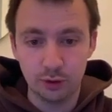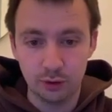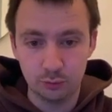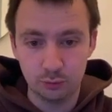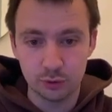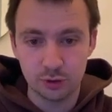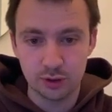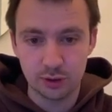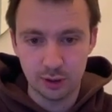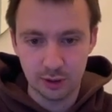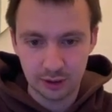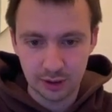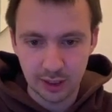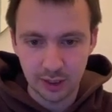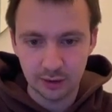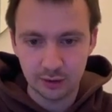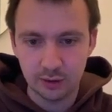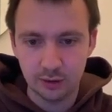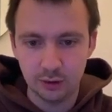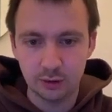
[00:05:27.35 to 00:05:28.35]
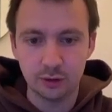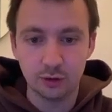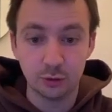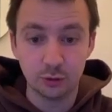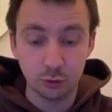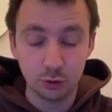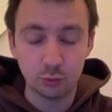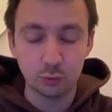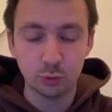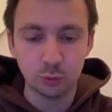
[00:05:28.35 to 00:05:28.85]
It was attacked here
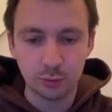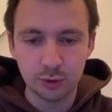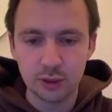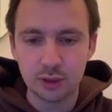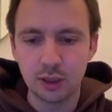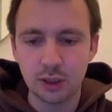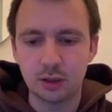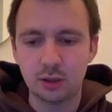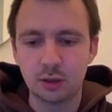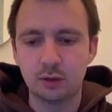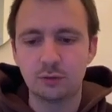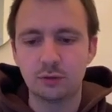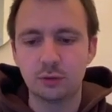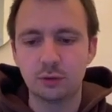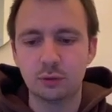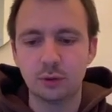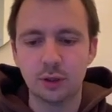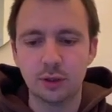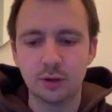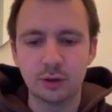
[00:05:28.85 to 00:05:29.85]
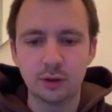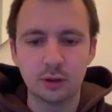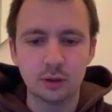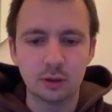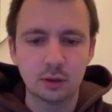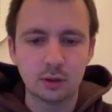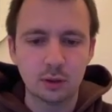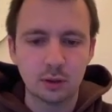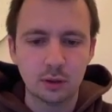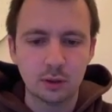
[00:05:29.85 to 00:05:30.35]
and it would be taken if you do nothing,
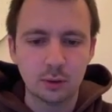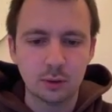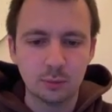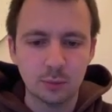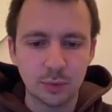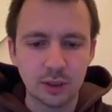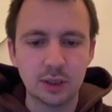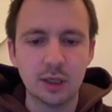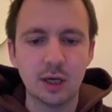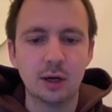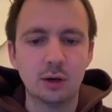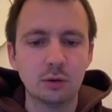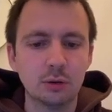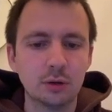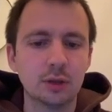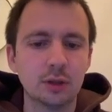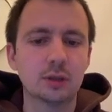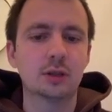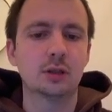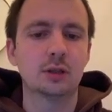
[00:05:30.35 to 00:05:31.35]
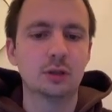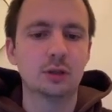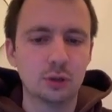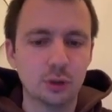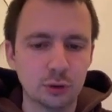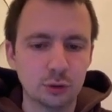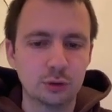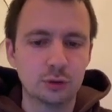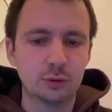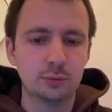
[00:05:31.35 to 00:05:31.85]
but now it
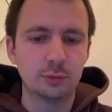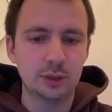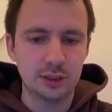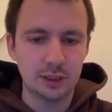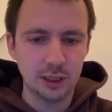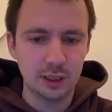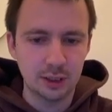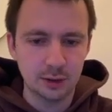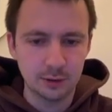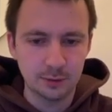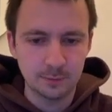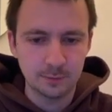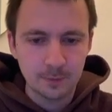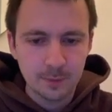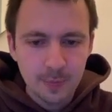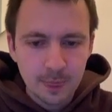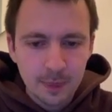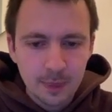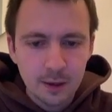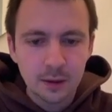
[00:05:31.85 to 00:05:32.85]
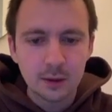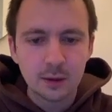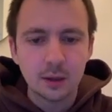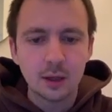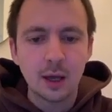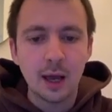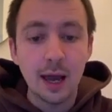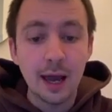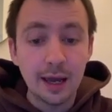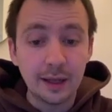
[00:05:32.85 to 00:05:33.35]
cannot be taken.
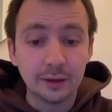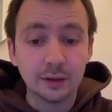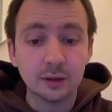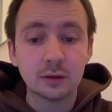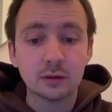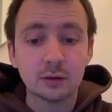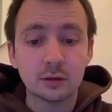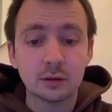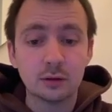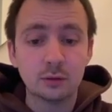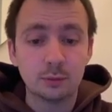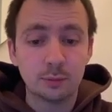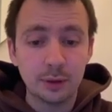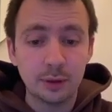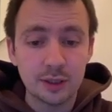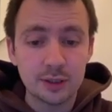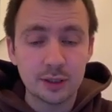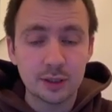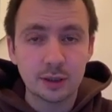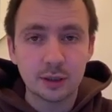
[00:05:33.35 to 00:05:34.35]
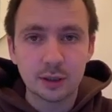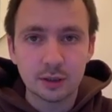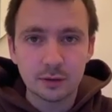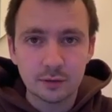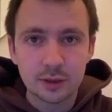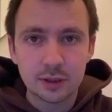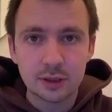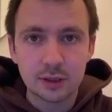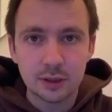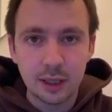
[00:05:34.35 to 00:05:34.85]
And you basically
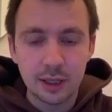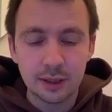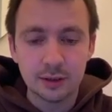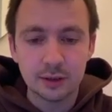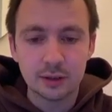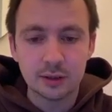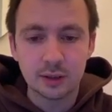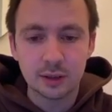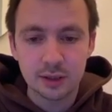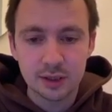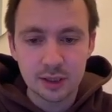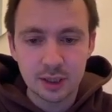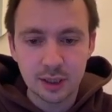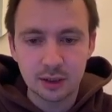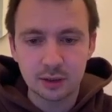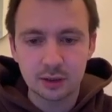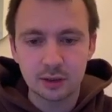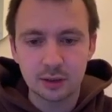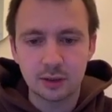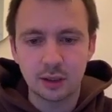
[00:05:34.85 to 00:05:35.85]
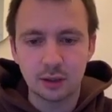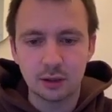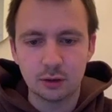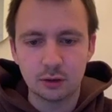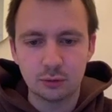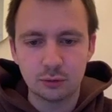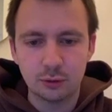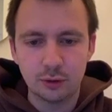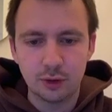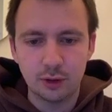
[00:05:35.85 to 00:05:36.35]
have added a second
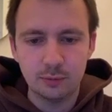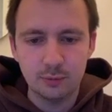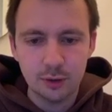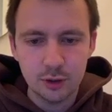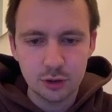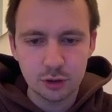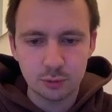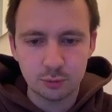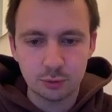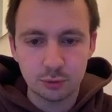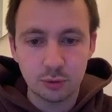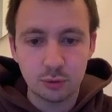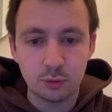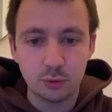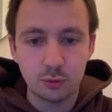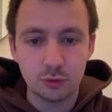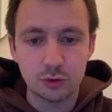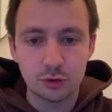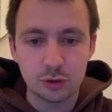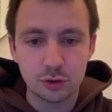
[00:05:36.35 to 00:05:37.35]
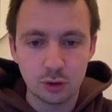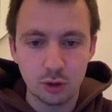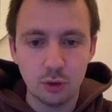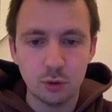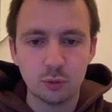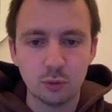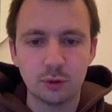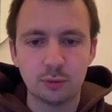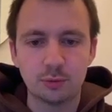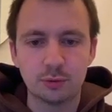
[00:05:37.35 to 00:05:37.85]
attacker to that bishop, which is
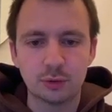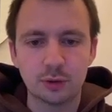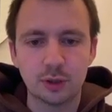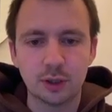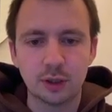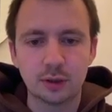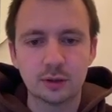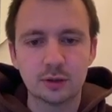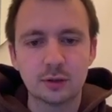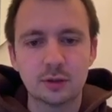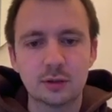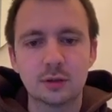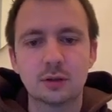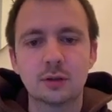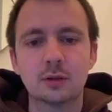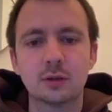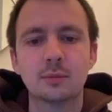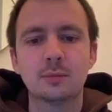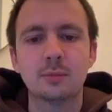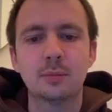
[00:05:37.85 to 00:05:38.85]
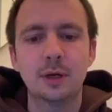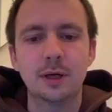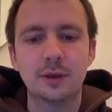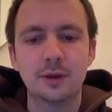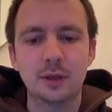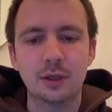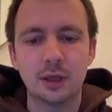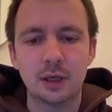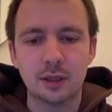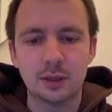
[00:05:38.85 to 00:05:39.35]
only protected by
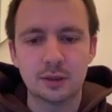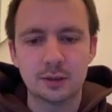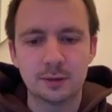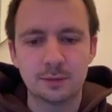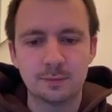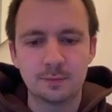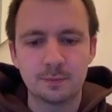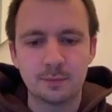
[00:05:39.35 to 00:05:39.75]
the knight.